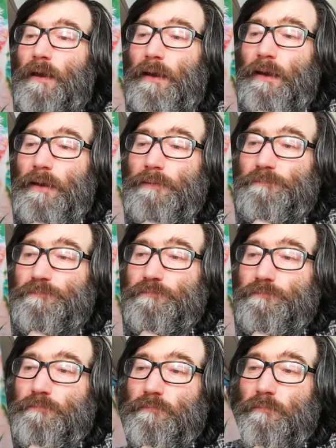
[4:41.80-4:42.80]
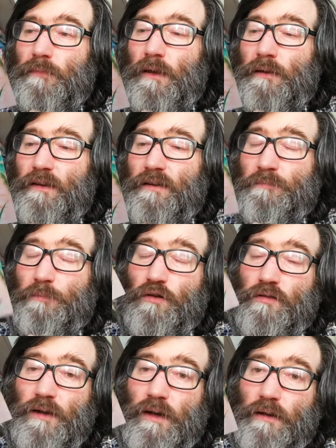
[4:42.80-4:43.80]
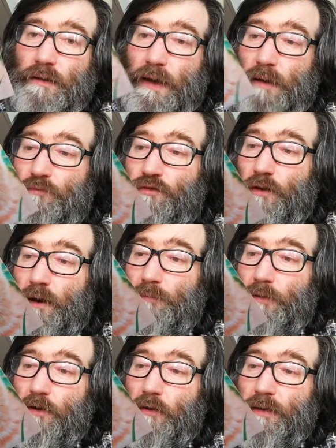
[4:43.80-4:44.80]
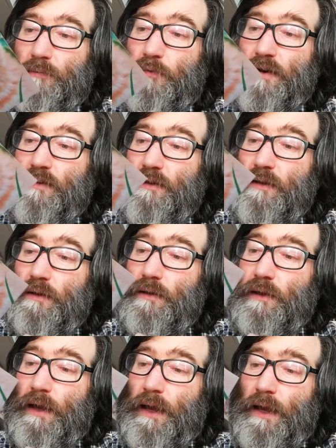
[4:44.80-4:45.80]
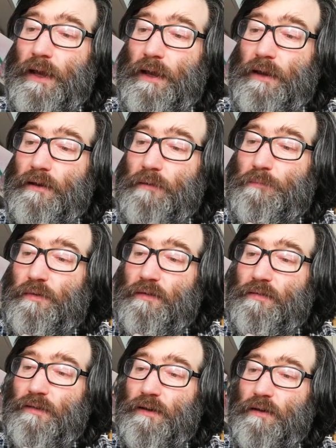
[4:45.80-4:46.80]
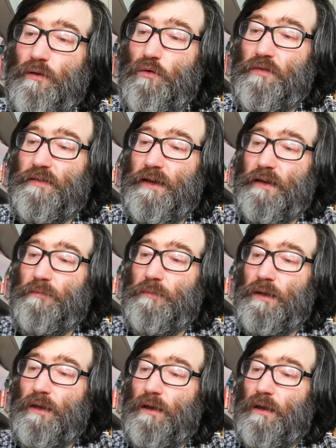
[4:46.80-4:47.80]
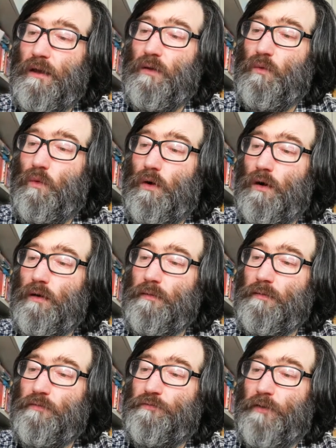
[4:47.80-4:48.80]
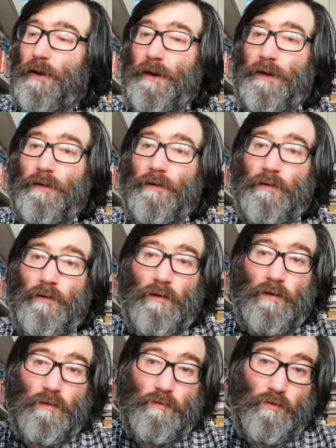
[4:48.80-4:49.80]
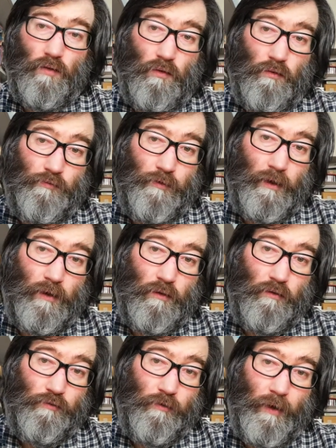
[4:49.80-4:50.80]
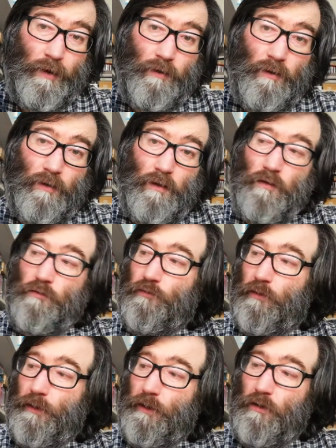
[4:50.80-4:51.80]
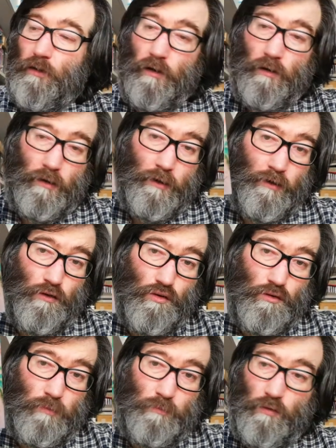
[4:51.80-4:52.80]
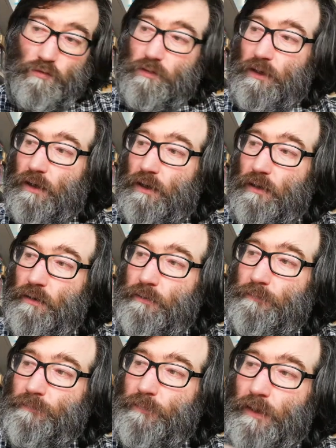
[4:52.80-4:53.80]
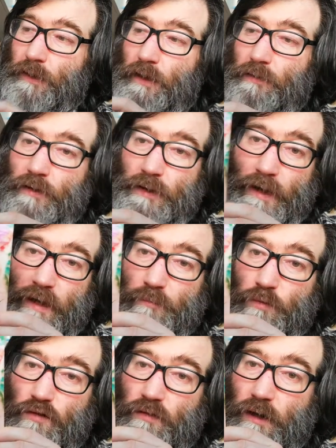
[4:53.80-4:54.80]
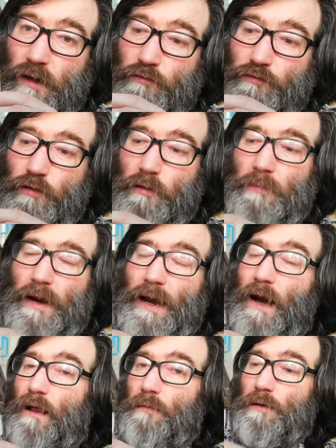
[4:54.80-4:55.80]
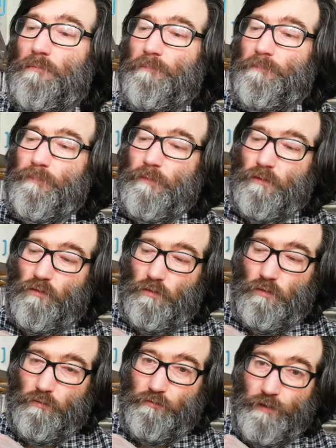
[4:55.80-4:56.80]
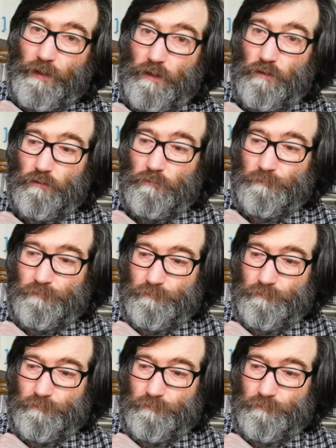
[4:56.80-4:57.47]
This postcard came from Great Britain, and the person who sent me was Fran. So thank you Fran for your cute postcard, another cat postcard for my album. So thank you.